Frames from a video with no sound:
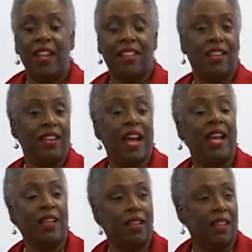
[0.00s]
the
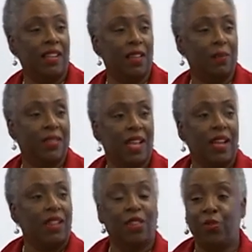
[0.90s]
nightclubs,
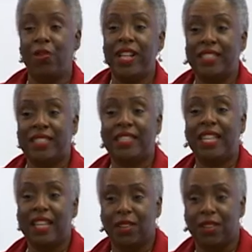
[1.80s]
the Ritz
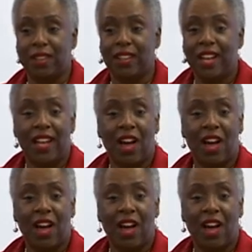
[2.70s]
Theater,